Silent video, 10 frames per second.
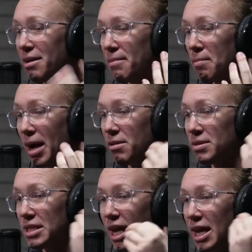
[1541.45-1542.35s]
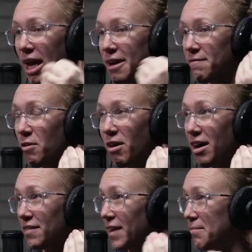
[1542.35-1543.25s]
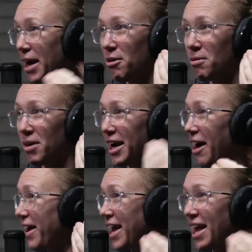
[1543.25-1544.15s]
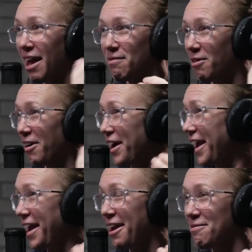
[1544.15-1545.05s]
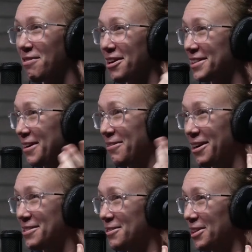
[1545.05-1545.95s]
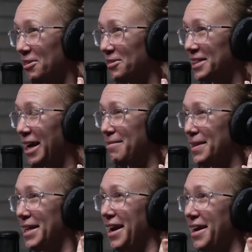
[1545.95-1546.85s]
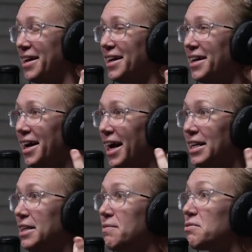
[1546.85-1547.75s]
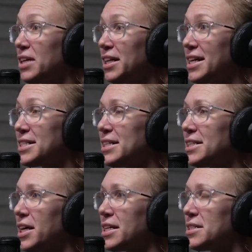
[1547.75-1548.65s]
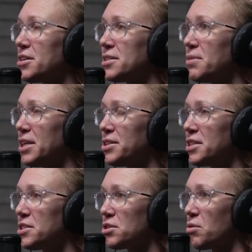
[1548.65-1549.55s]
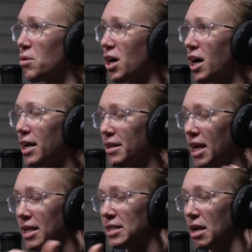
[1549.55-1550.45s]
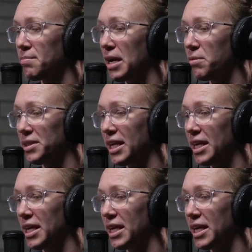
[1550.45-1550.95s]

it in my mind. It was 8-8-4, like my whole workout, 8-8-4, 8-8-4 is like what I was doing the whole time. And then I didn't even realize it until I saw someone else's score and they had typed out what